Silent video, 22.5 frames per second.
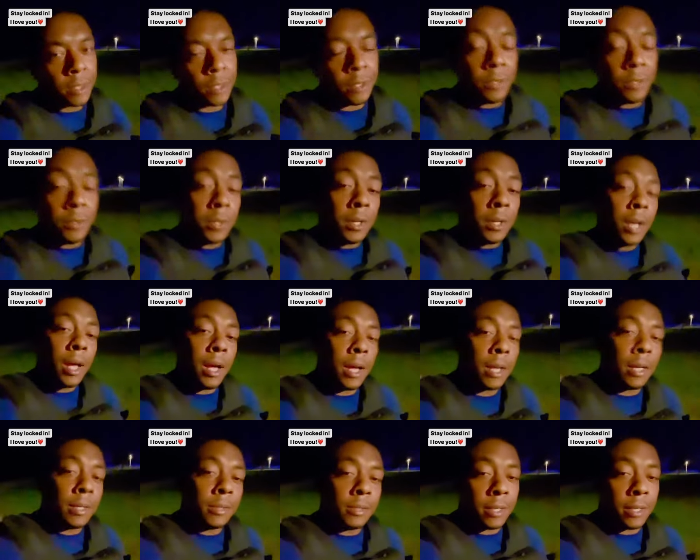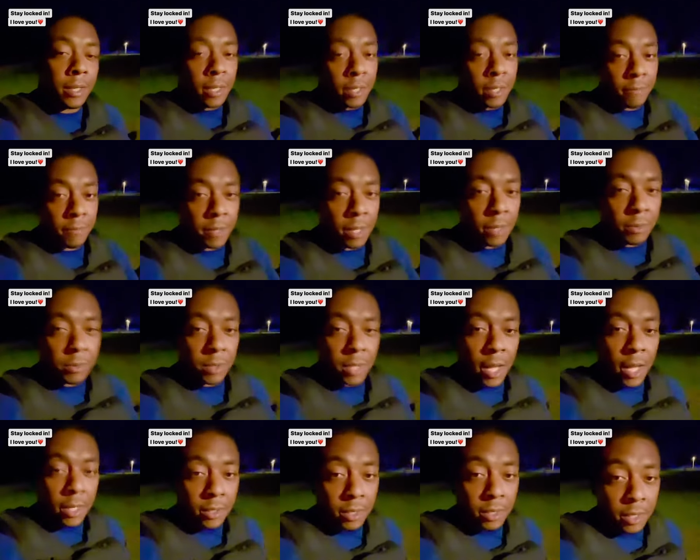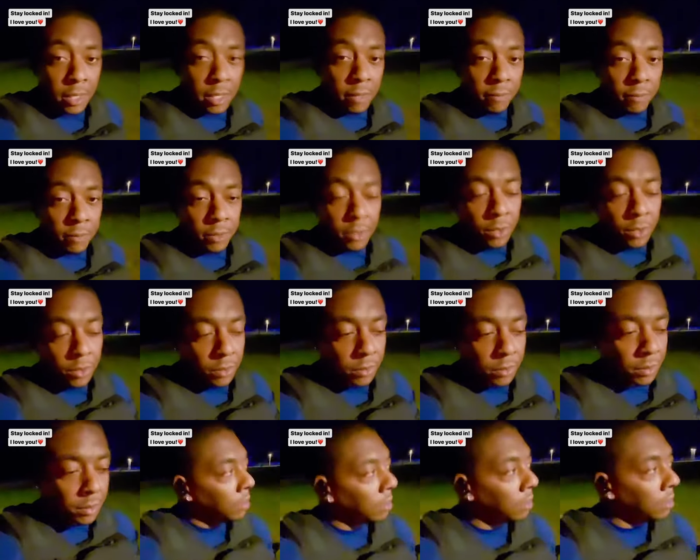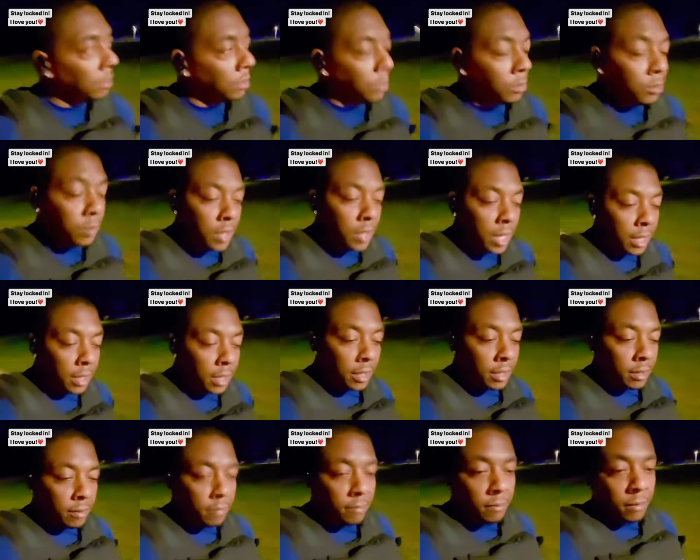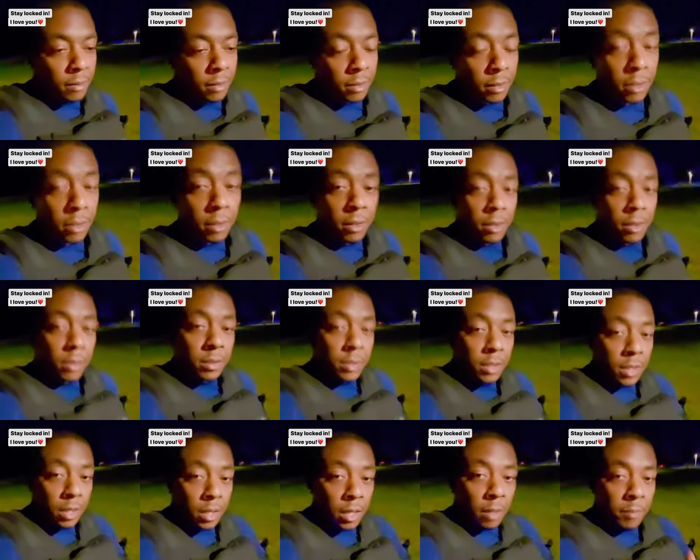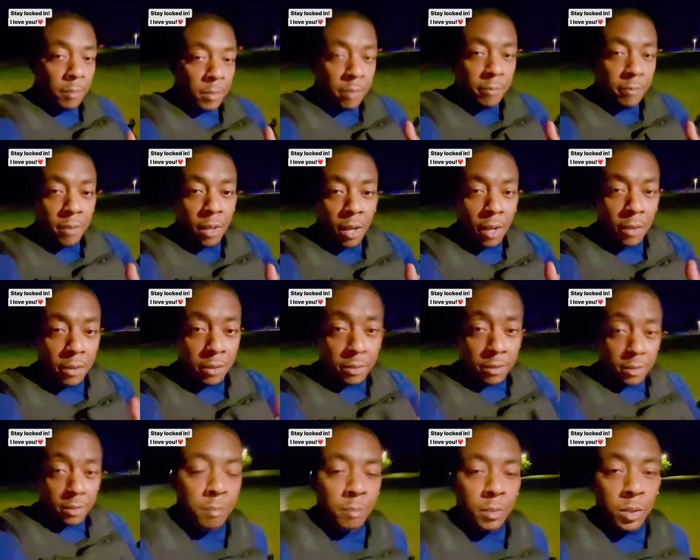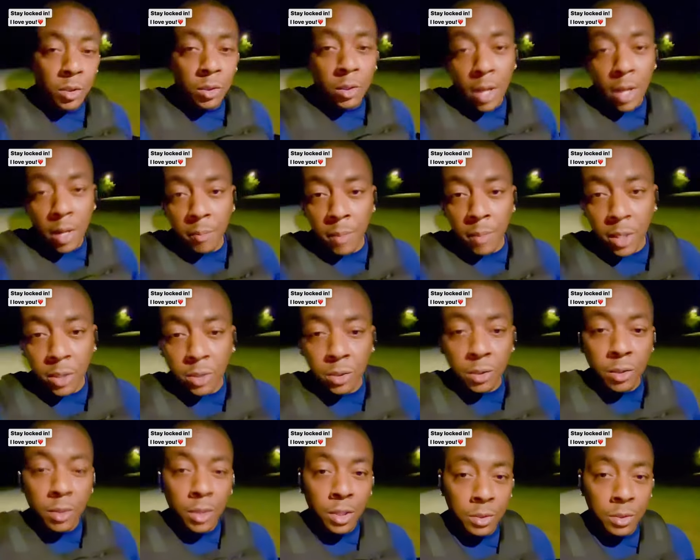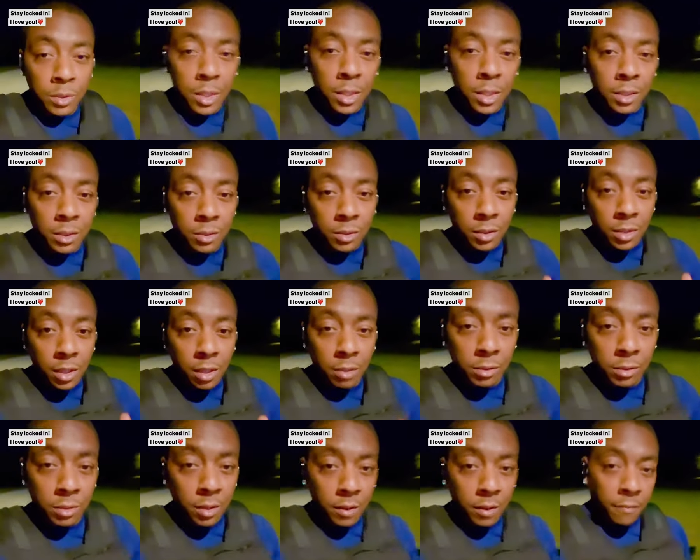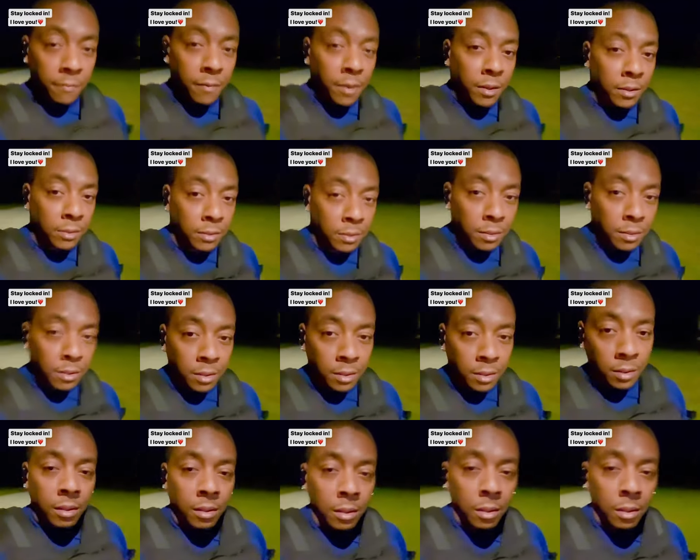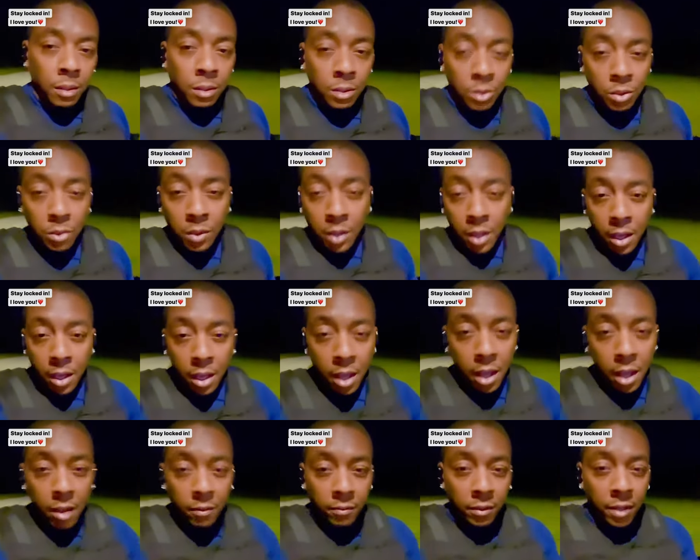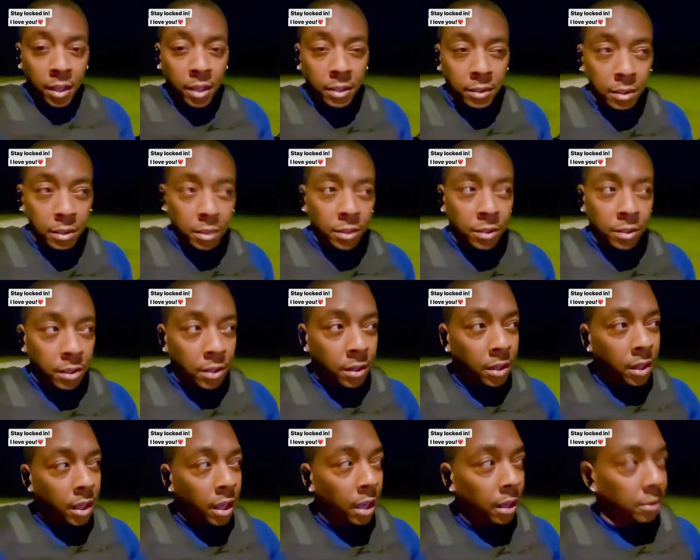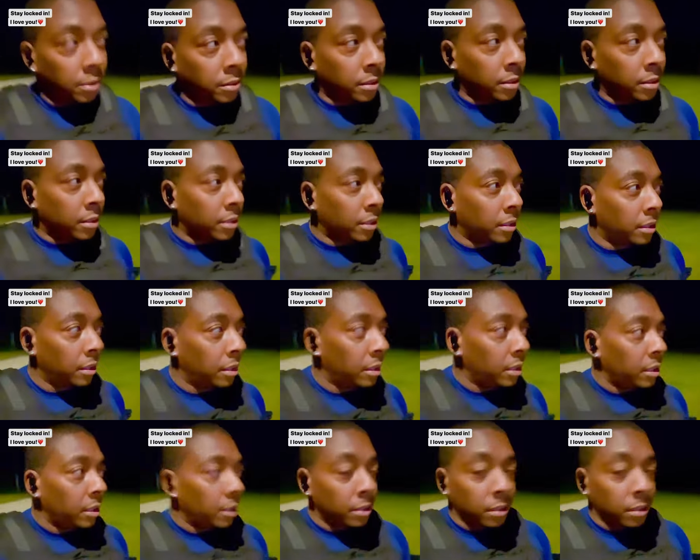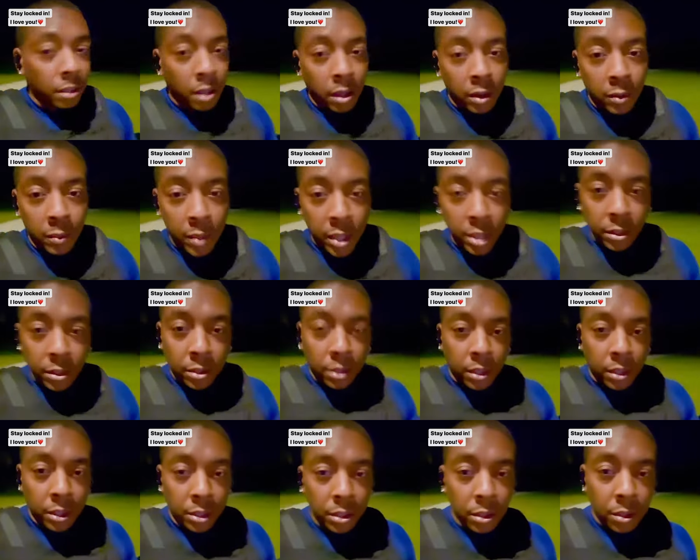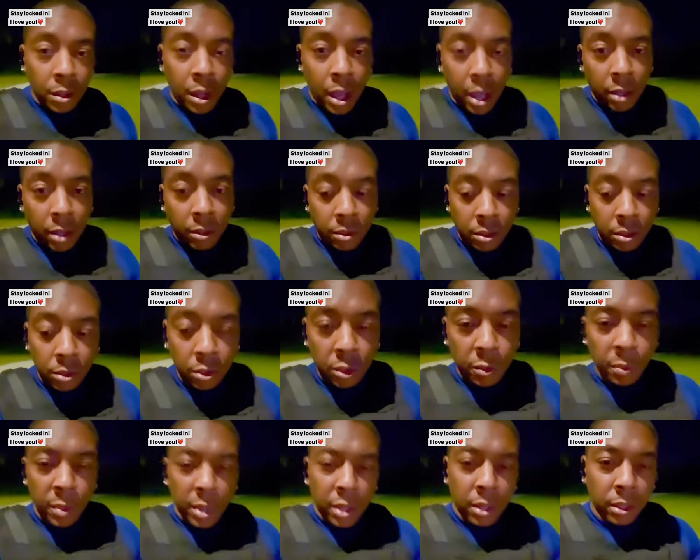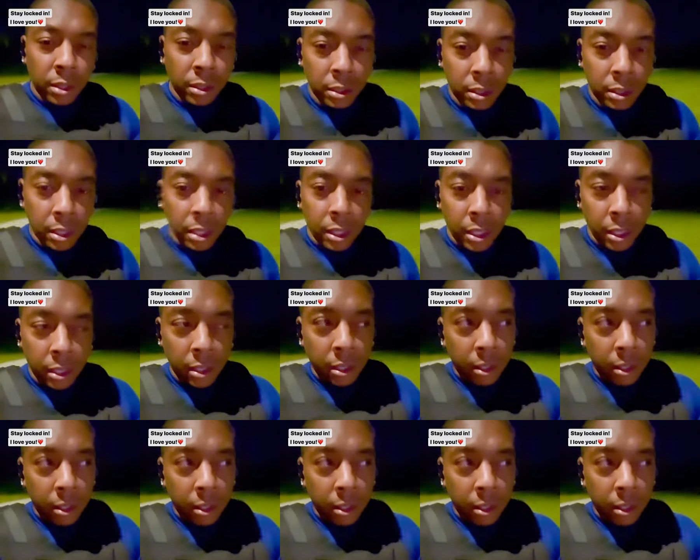Utilize the gift that's naturally given to you. Use that gift to uplift others, but you gotta make sure that you get yourself straight first. You can't have guests in a dirty house. You gotta make sure that your house, your spirit is clean.